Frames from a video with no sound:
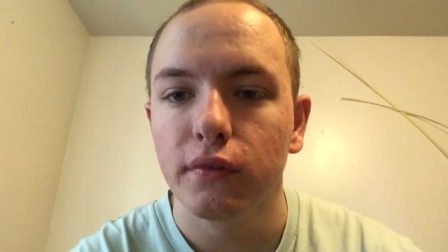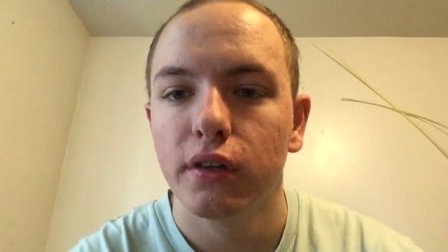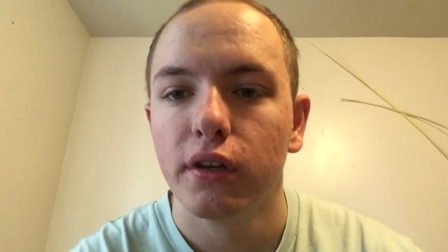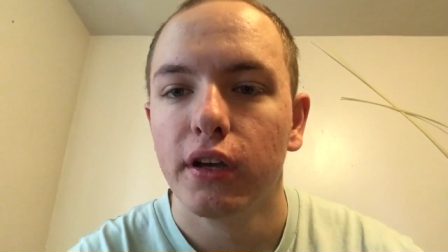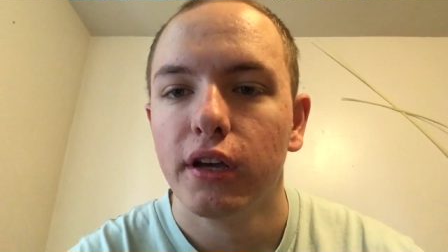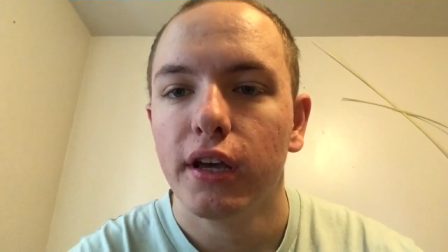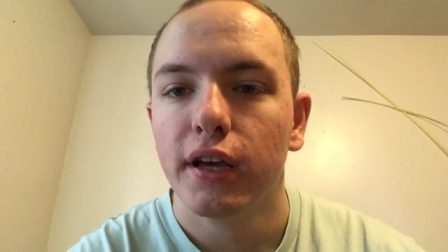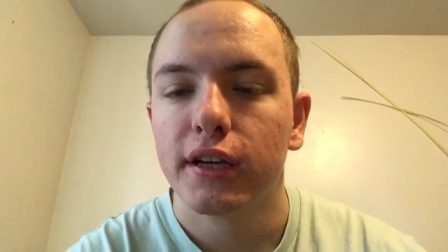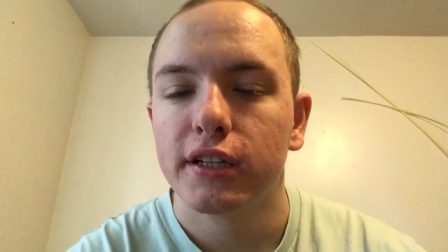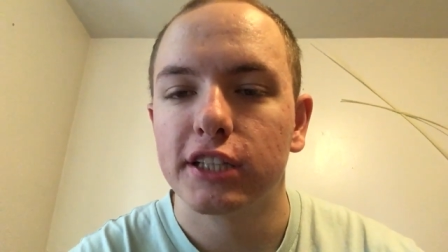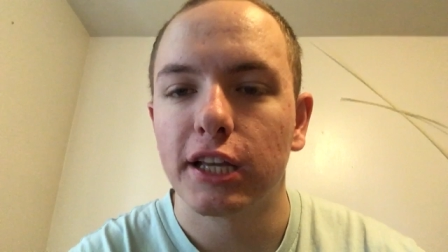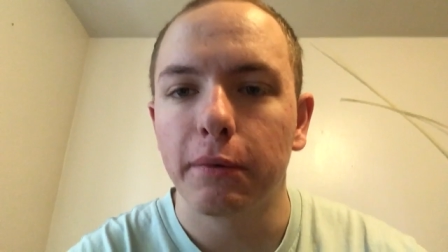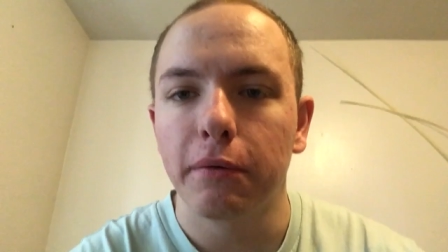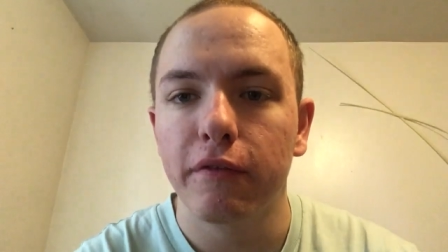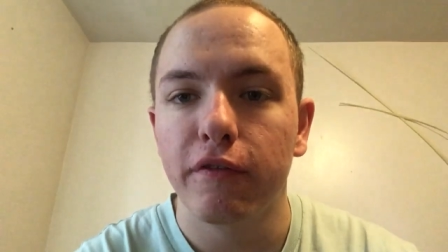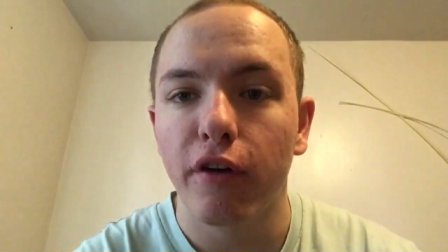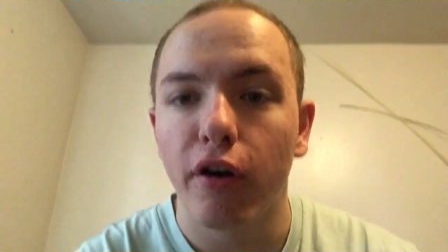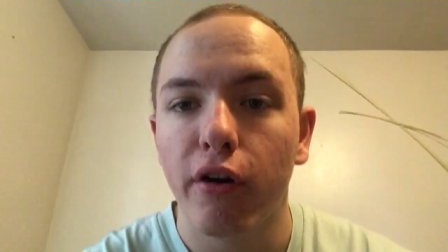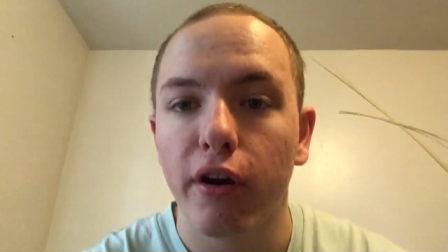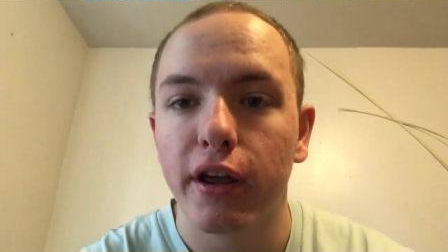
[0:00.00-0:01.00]
Because I'm a
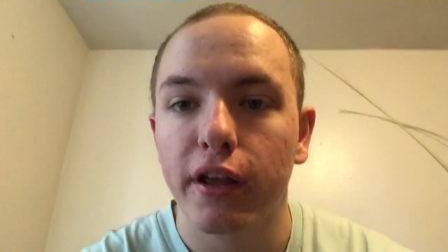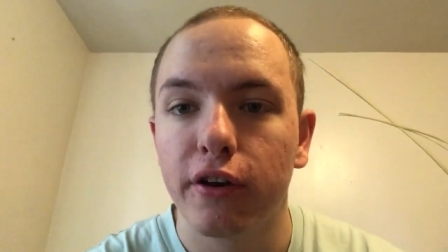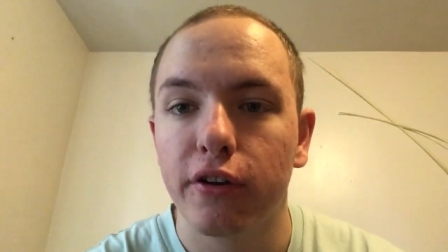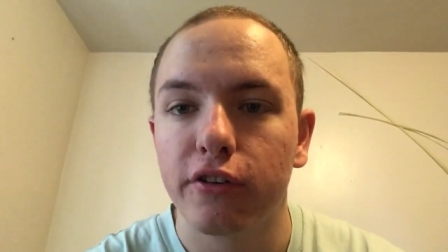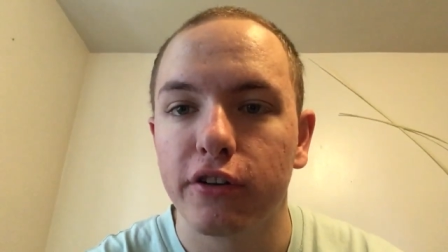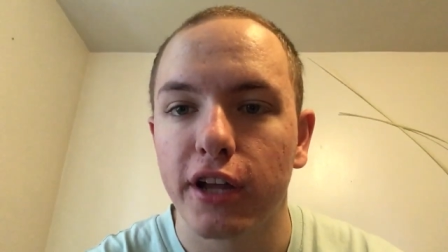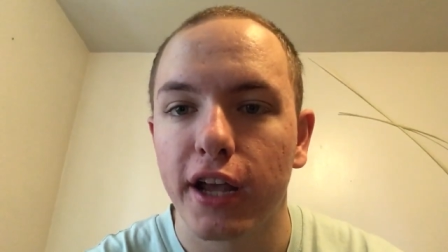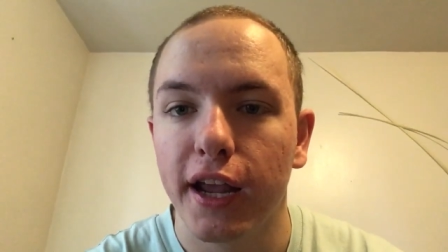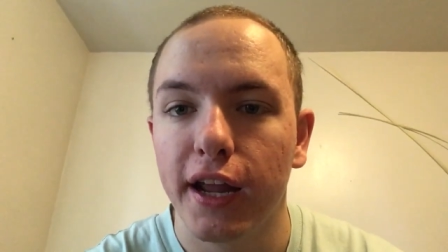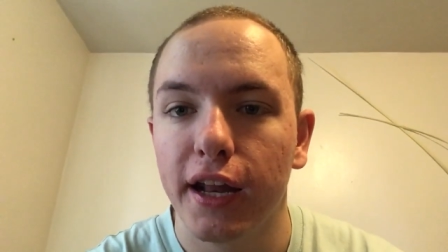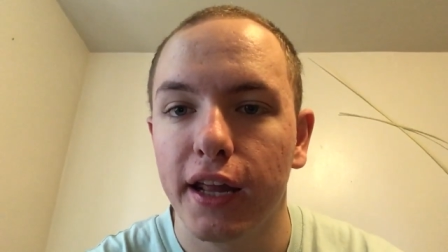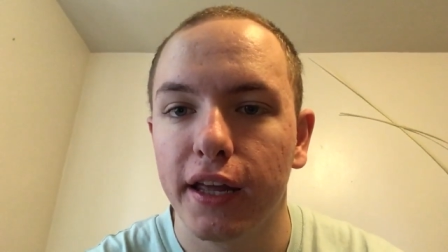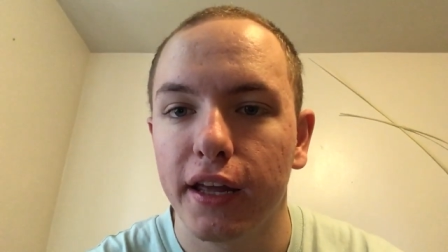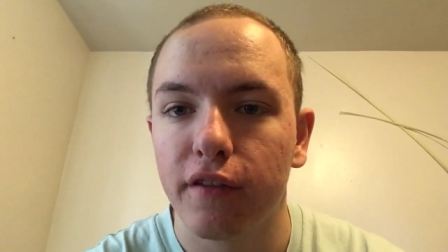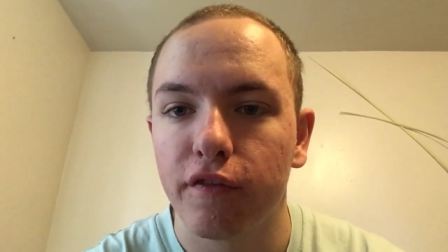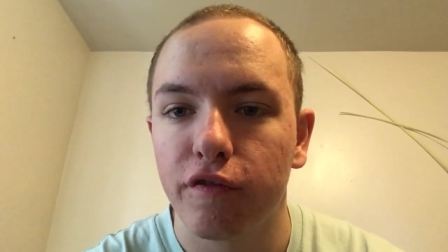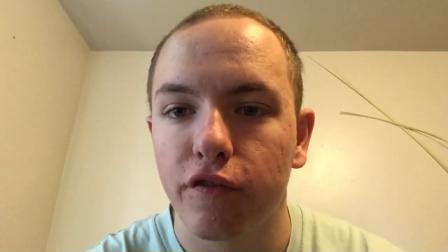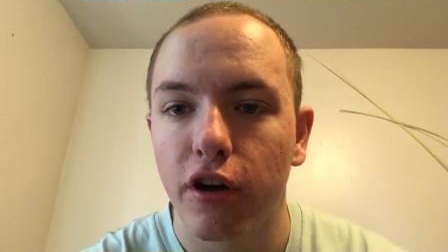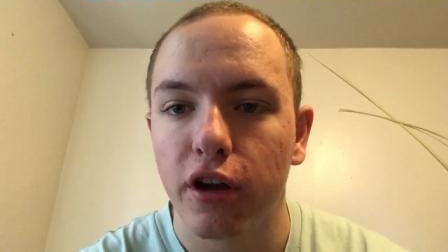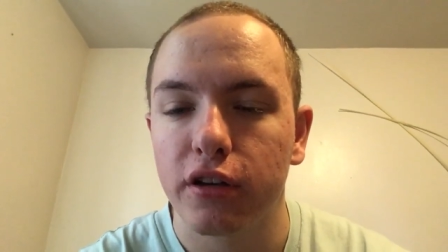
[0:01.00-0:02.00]
very entertaining
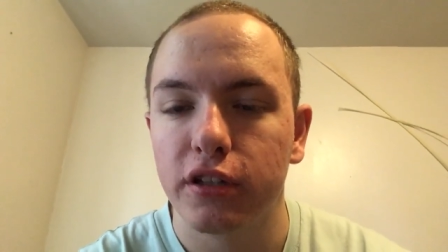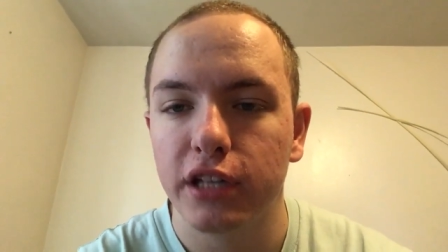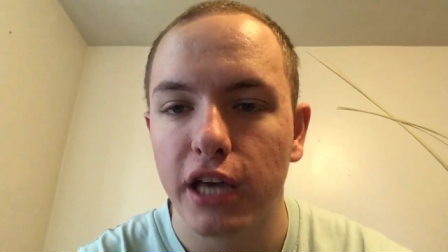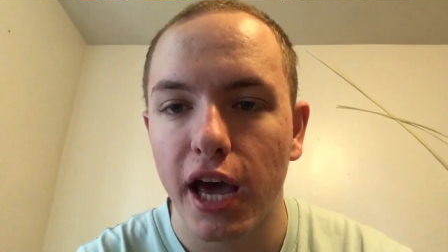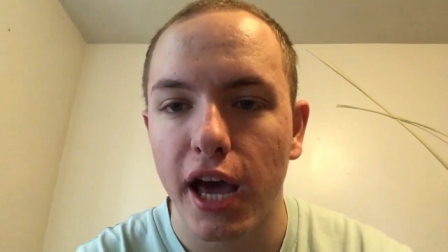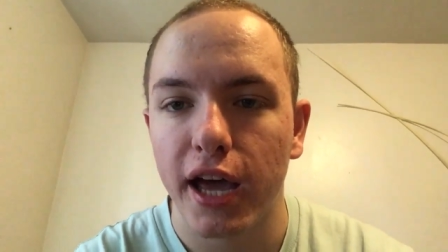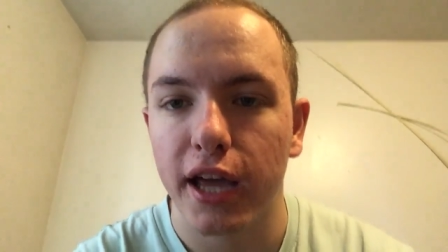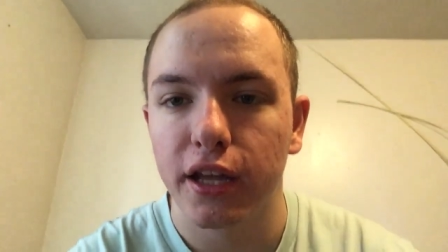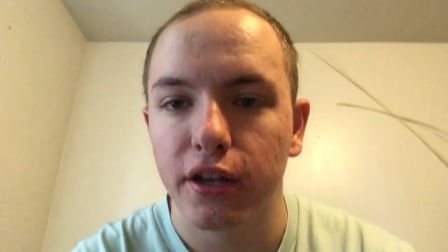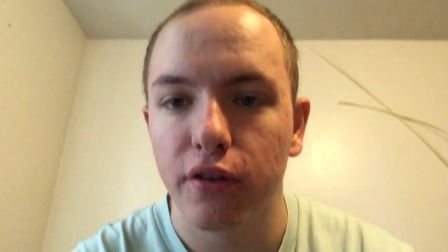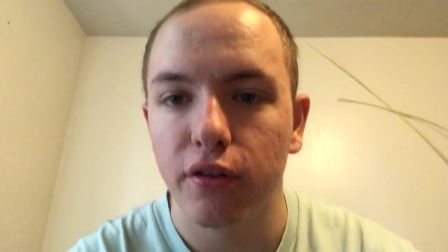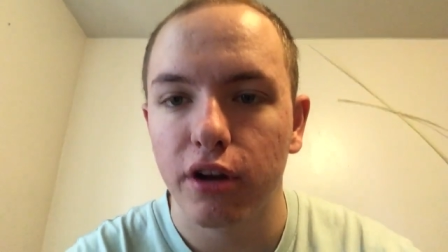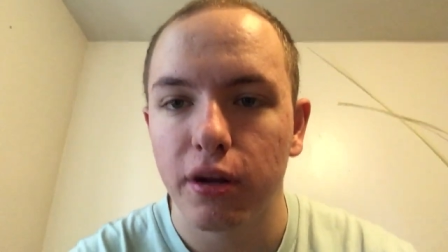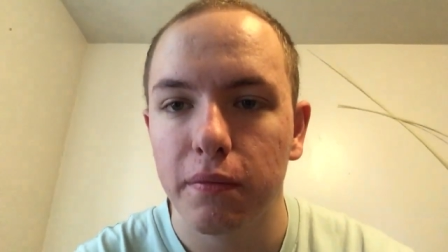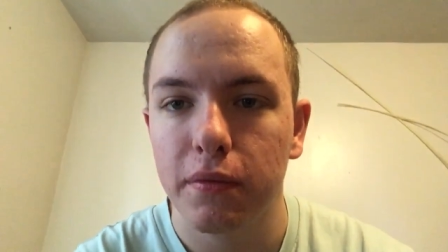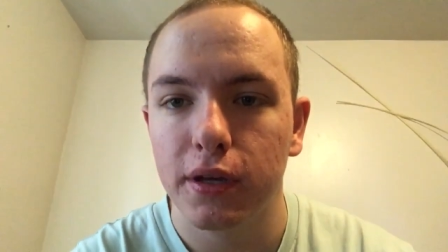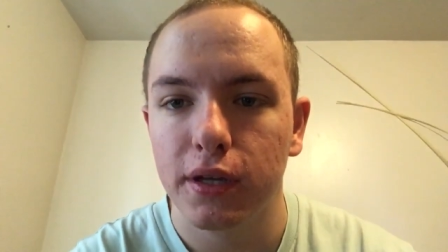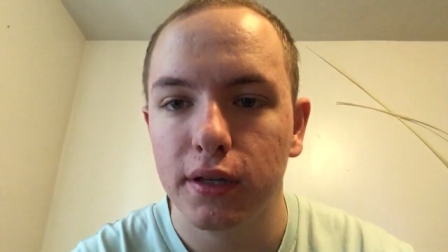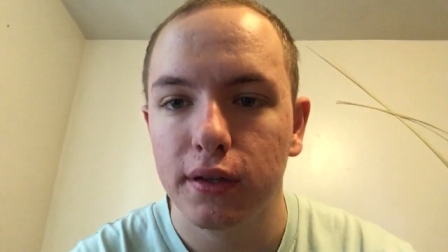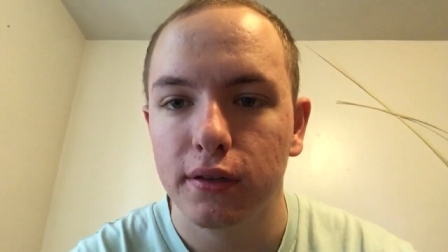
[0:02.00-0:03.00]
and fun guy, you know what I
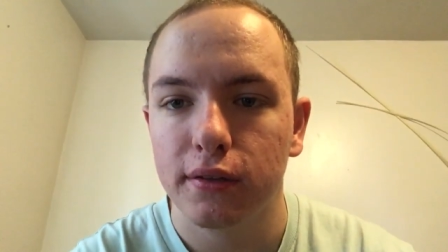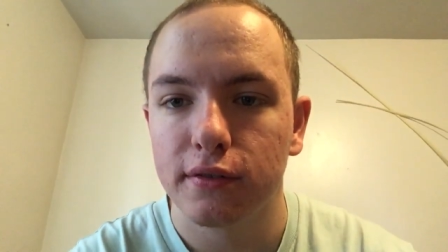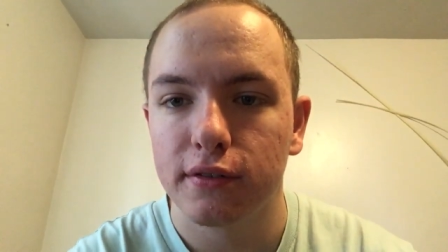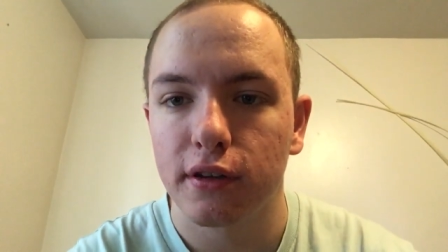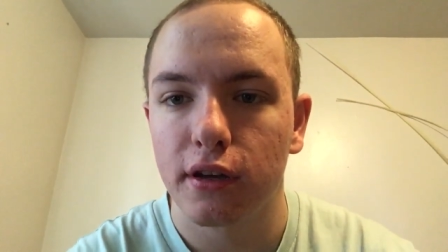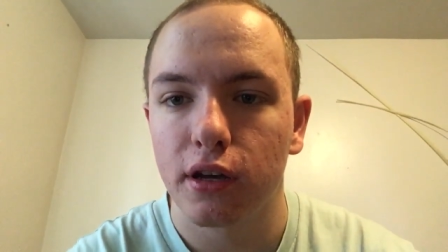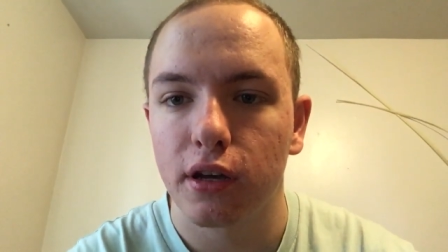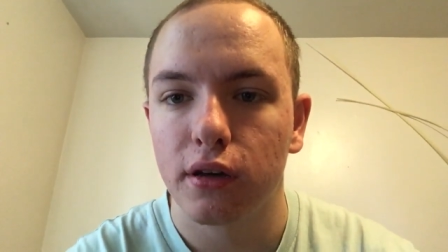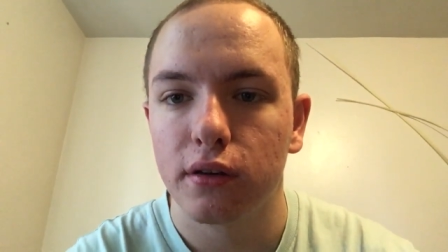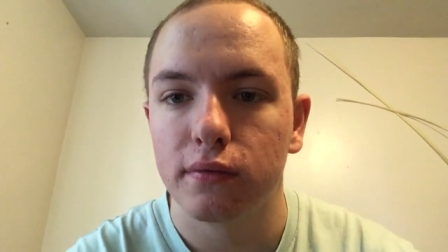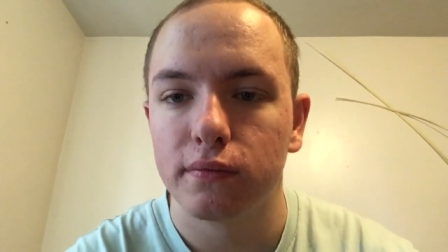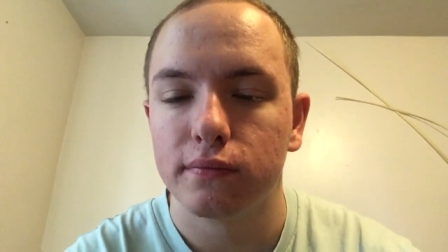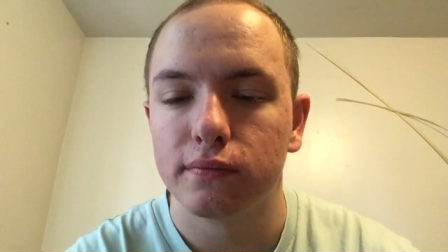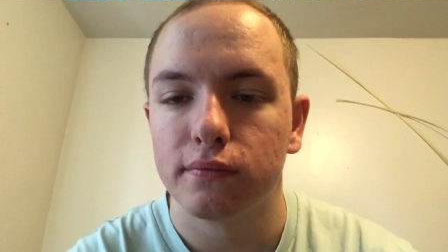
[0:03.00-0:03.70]
mean? So,